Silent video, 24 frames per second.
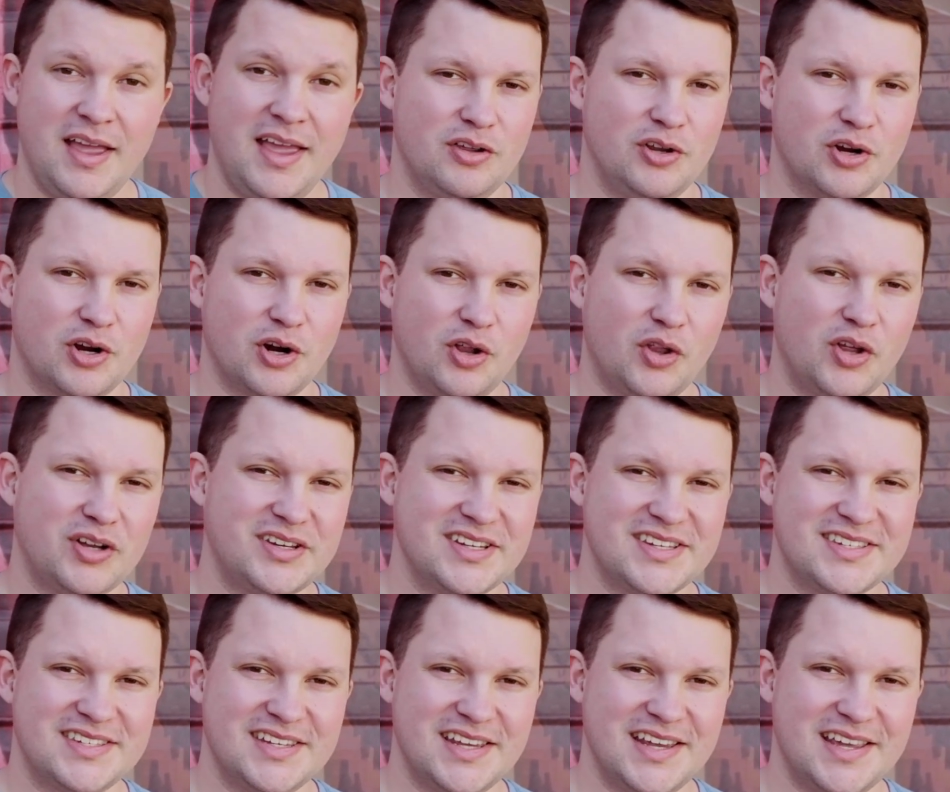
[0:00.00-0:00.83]
You're going to look
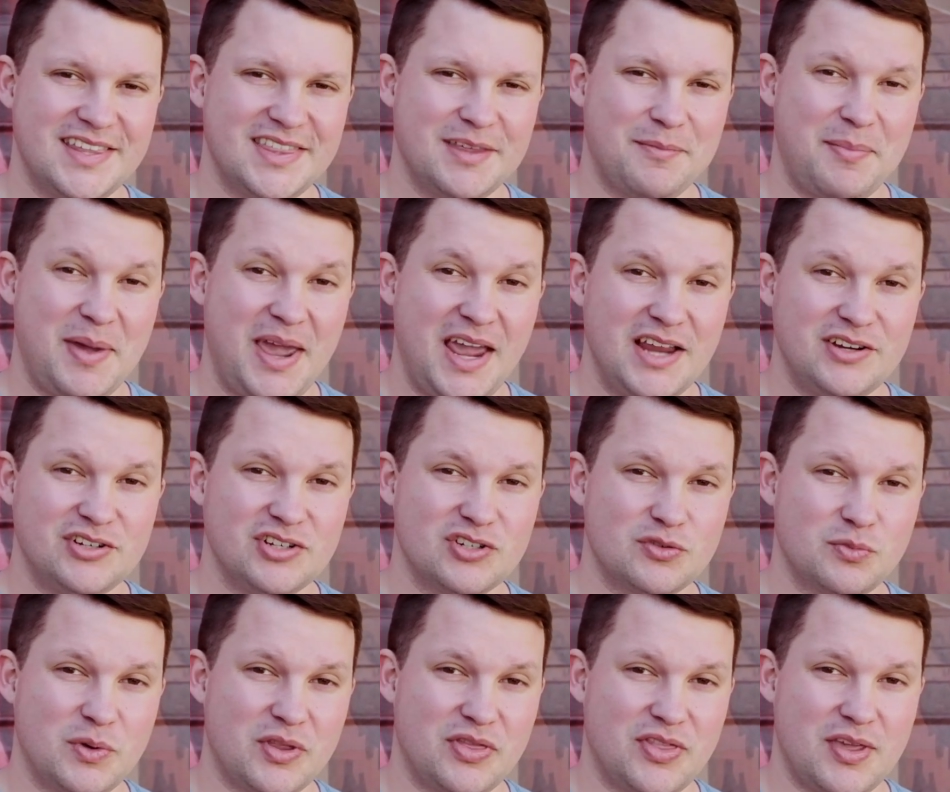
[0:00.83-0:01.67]
to see the
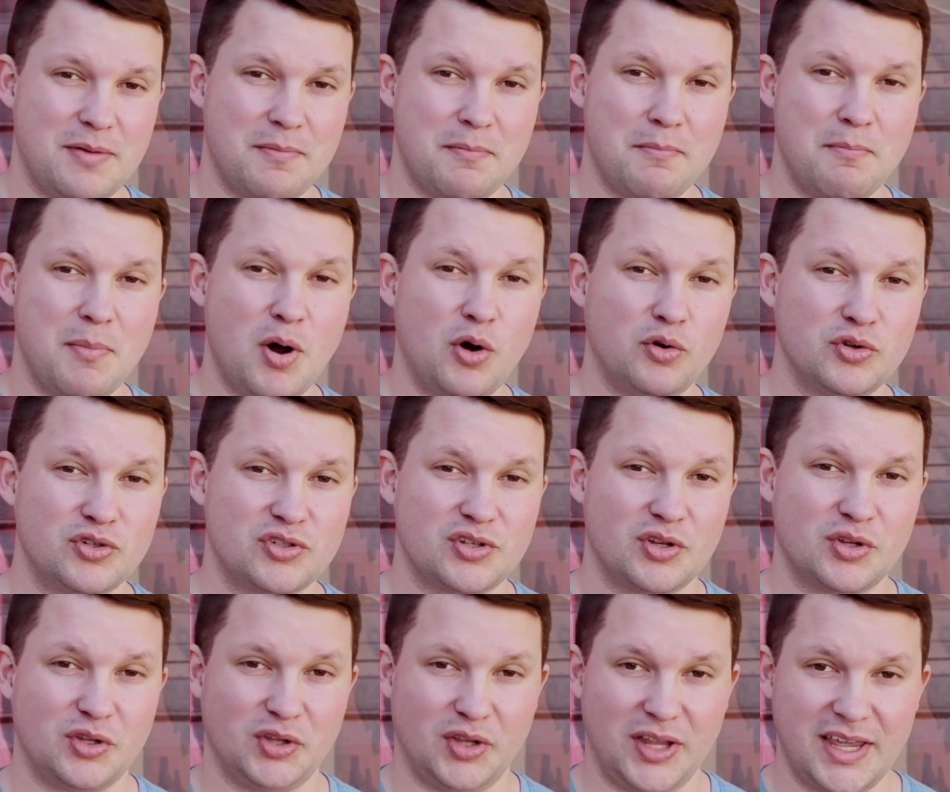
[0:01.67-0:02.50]
pages with the
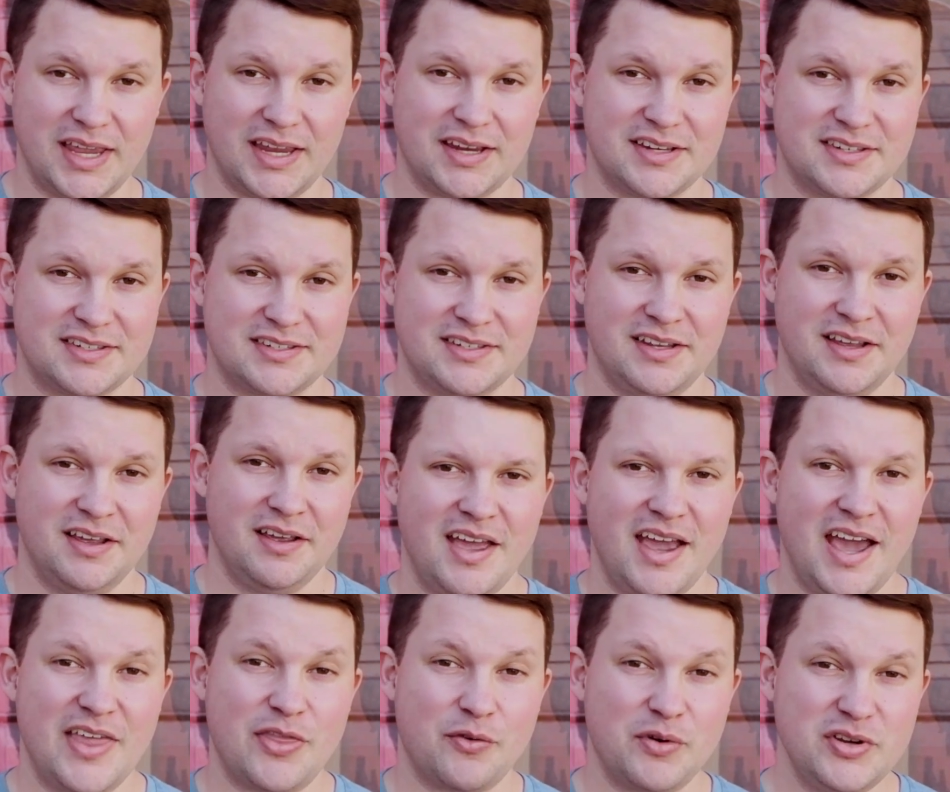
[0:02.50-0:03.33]
most links.
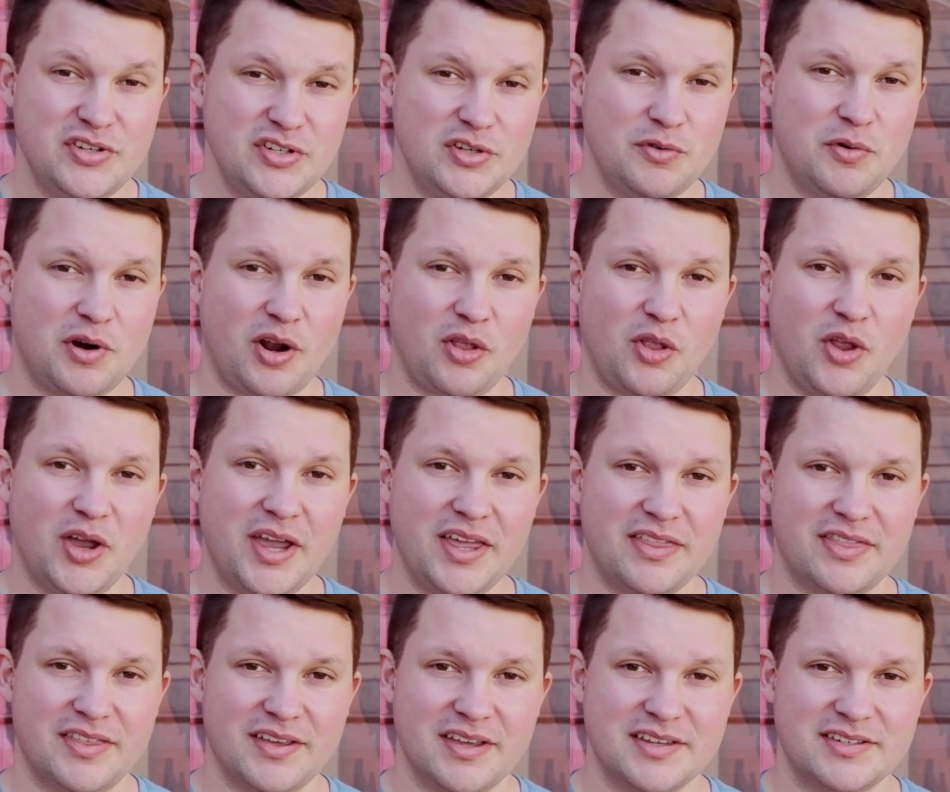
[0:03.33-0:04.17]
And the reason you want to look
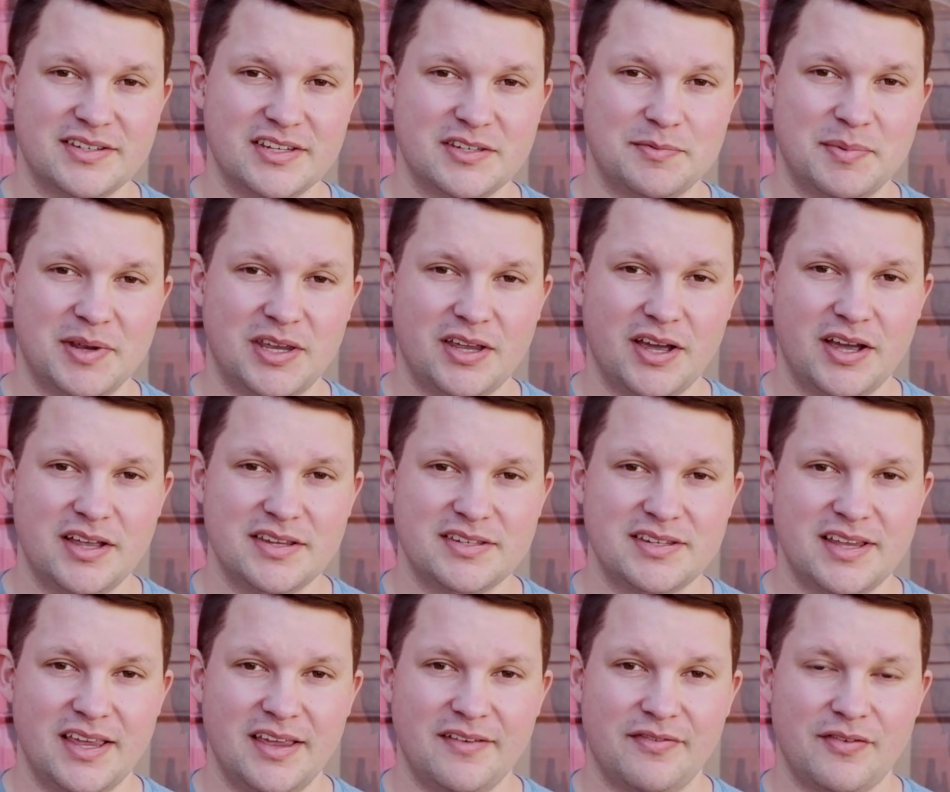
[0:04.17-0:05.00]
at this is
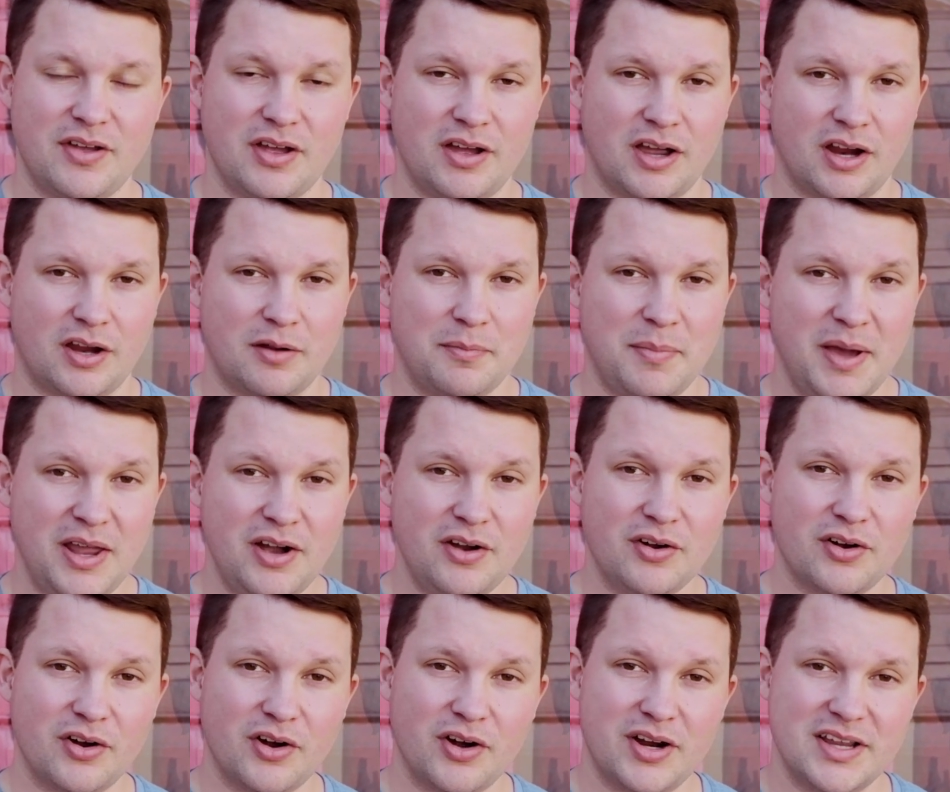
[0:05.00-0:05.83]
because if a
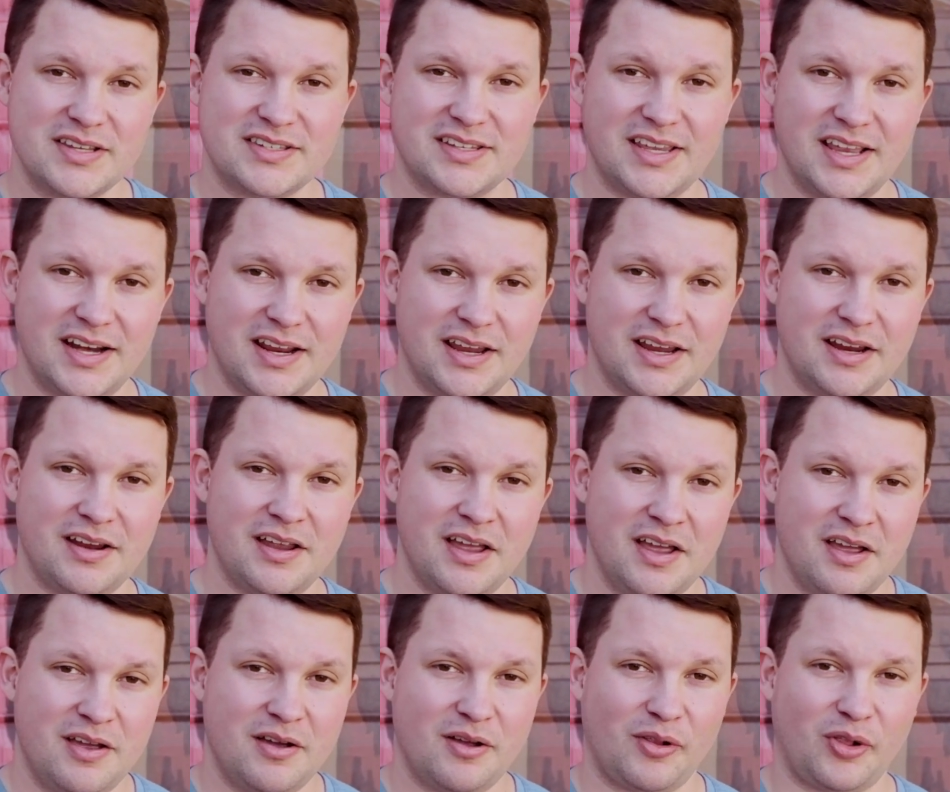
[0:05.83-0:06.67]
competitor is getting
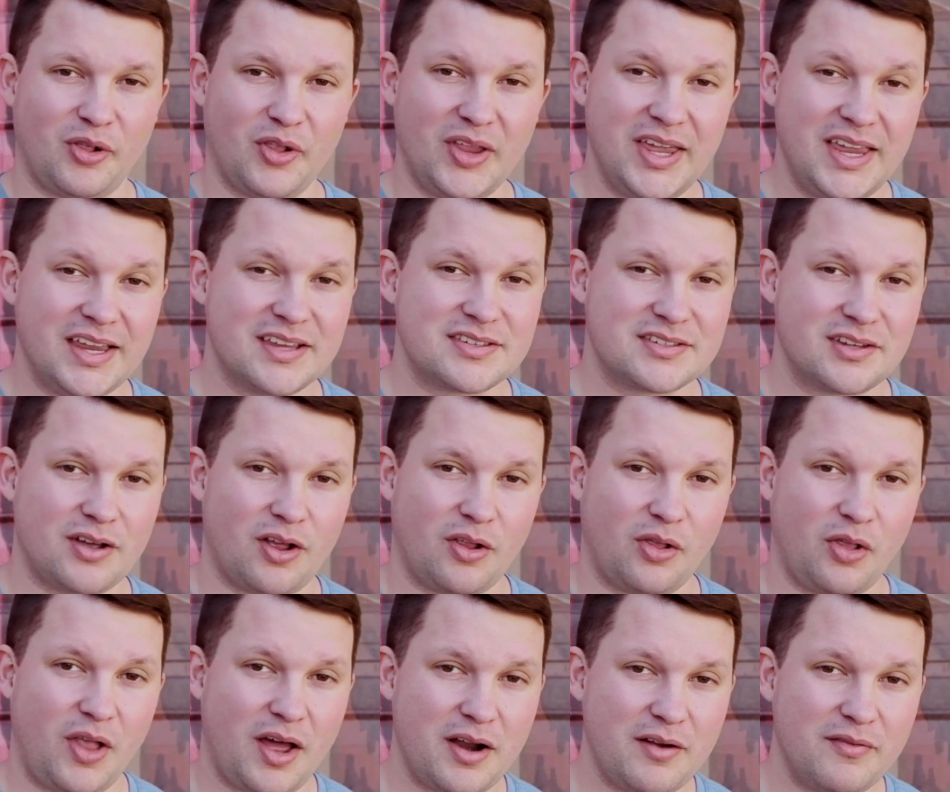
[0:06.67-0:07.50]
links, a
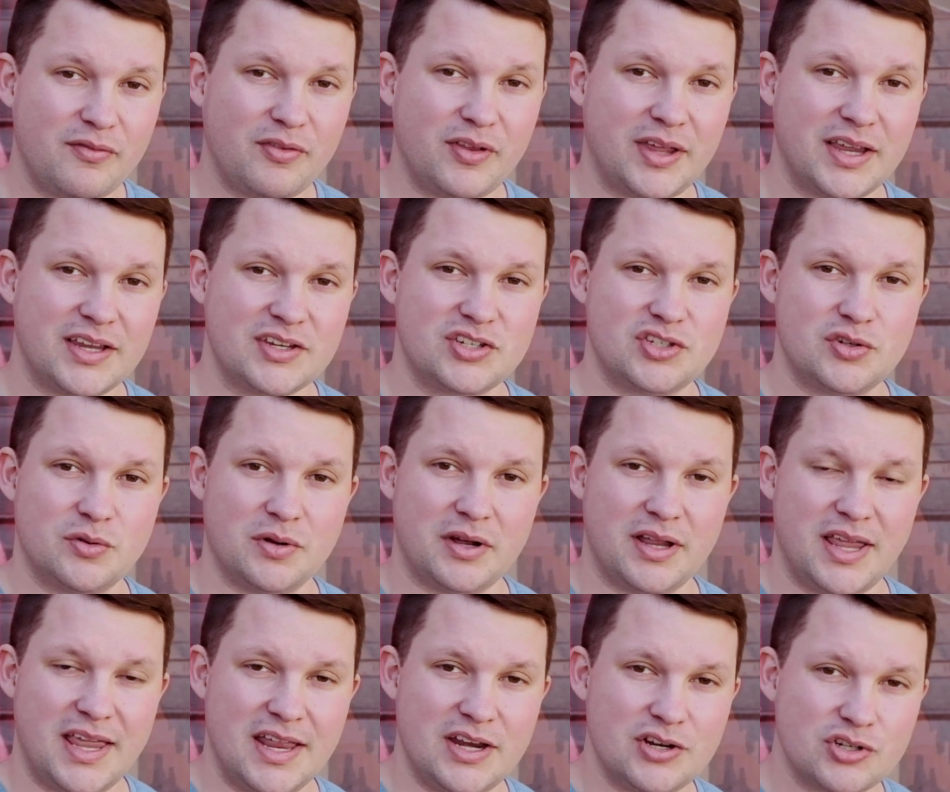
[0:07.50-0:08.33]
lot of links to
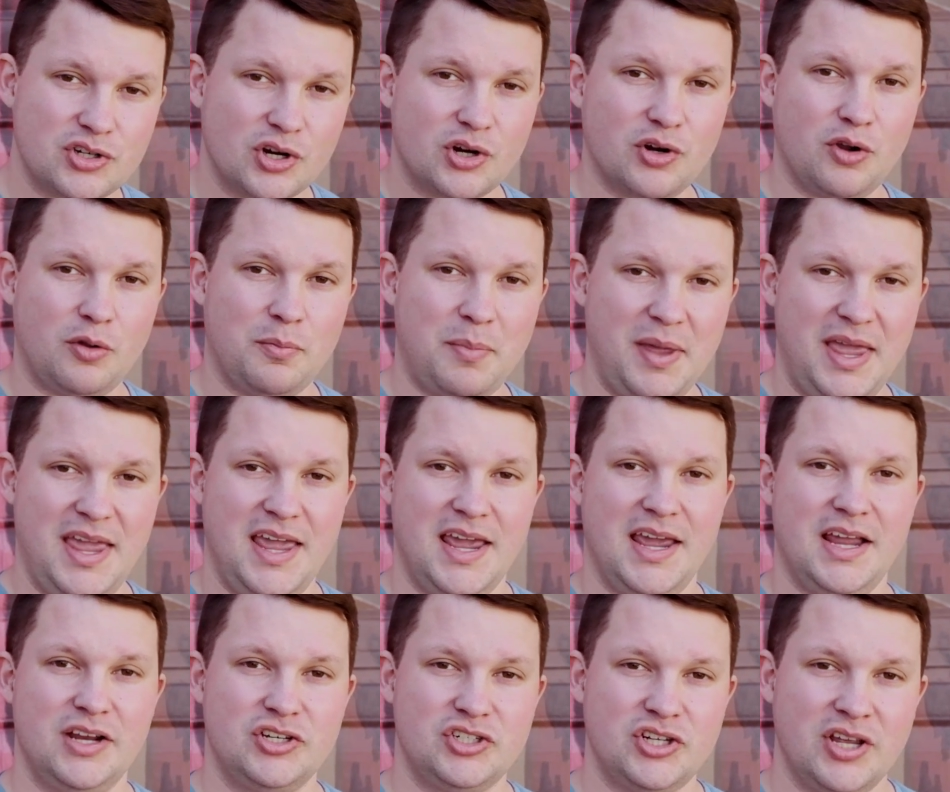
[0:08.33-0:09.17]
an internal
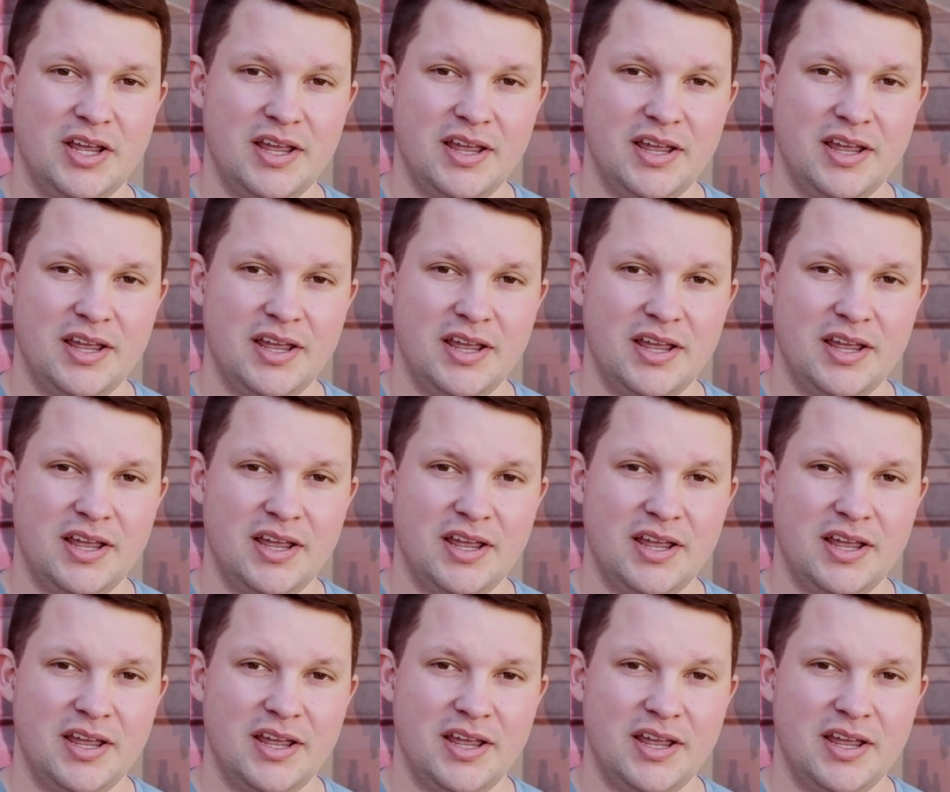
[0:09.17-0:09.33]
page,